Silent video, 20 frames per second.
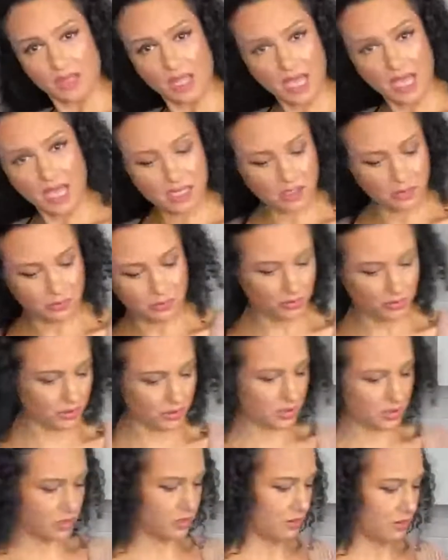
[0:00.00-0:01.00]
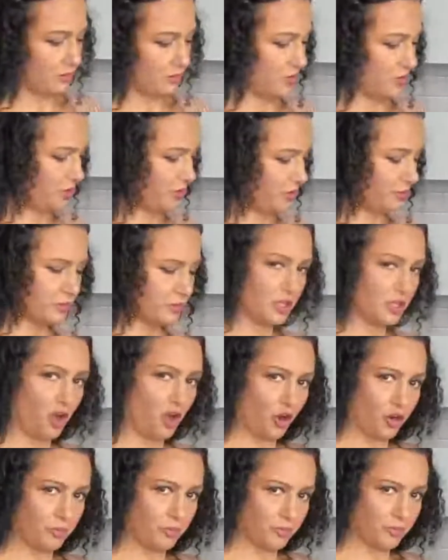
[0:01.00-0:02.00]
animals, you know, to
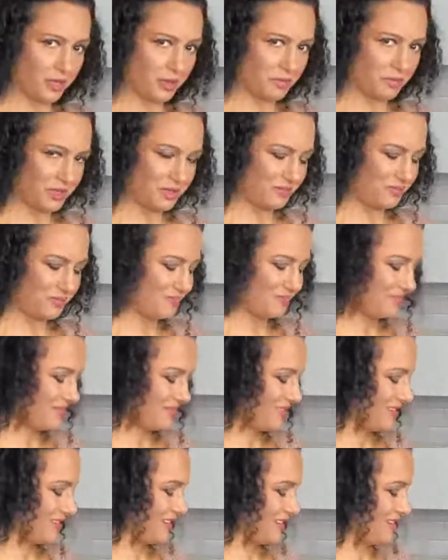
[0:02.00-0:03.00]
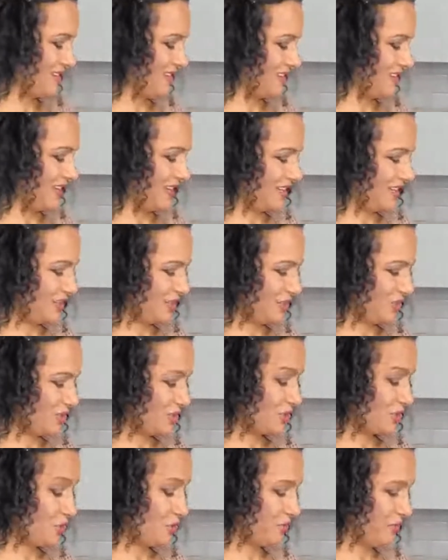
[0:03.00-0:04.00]
harm them and
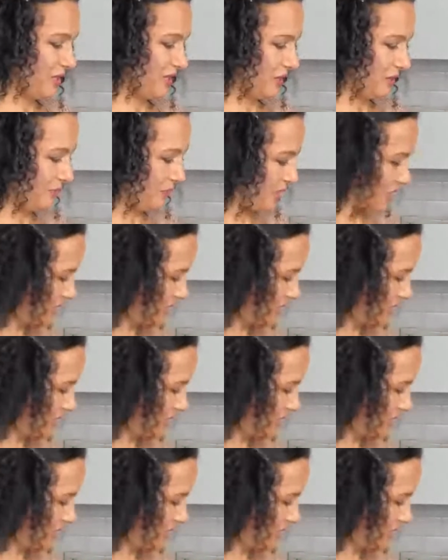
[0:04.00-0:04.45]
consume them.